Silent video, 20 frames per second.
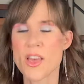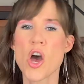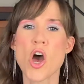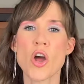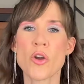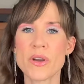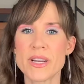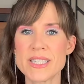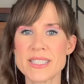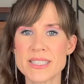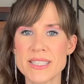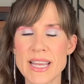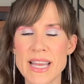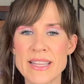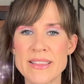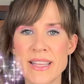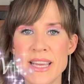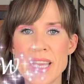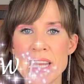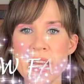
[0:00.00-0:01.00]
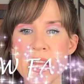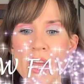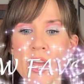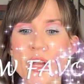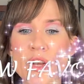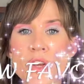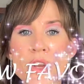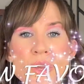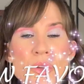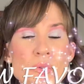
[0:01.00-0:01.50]
All right, and then
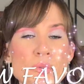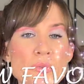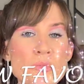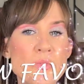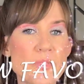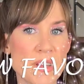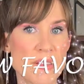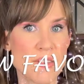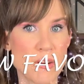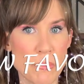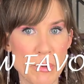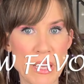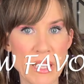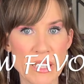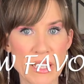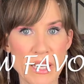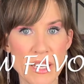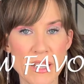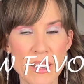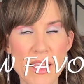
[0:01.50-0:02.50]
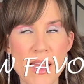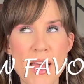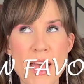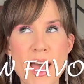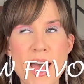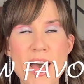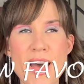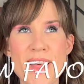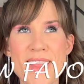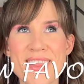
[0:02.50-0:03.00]
new favorite palette.
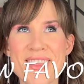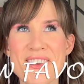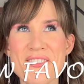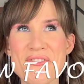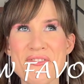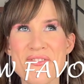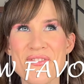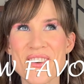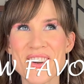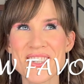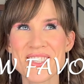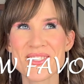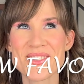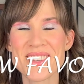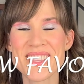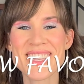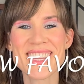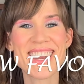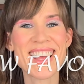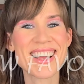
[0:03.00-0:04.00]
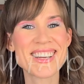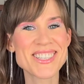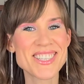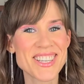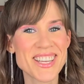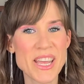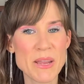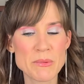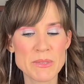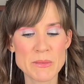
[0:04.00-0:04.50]
The first one that actually
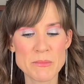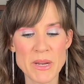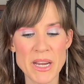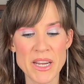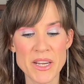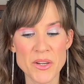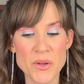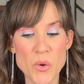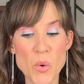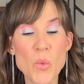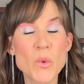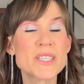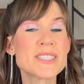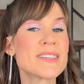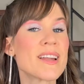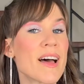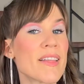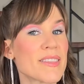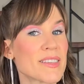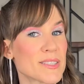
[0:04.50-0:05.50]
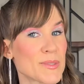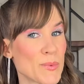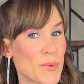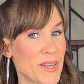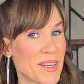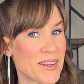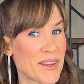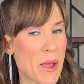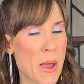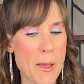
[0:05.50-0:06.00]
came to mind was not this
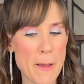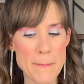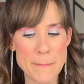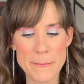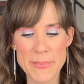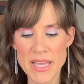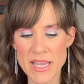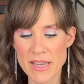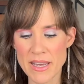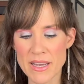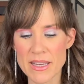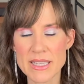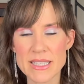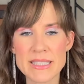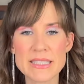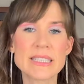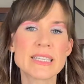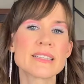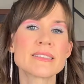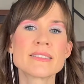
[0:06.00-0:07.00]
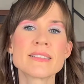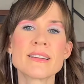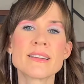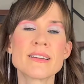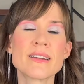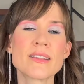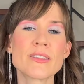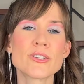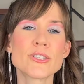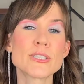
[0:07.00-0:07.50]
one because it's in
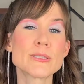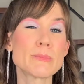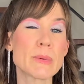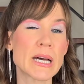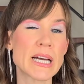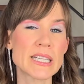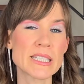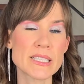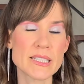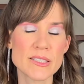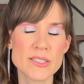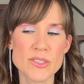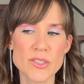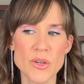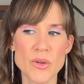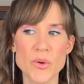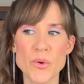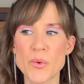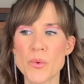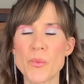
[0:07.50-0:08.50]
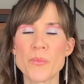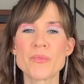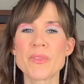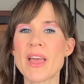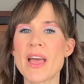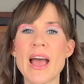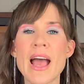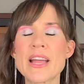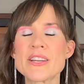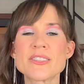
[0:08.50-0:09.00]
another spot. So
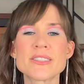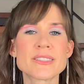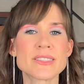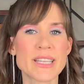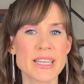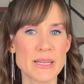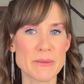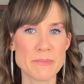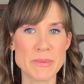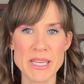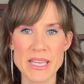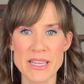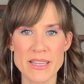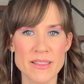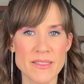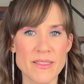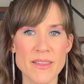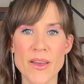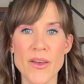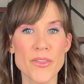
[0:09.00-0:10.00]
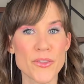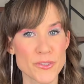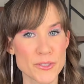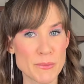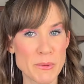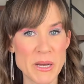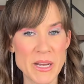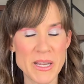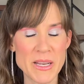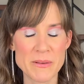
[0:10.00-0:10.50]
I just let it be in the other
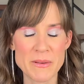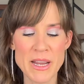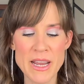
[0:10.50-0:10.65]
spot.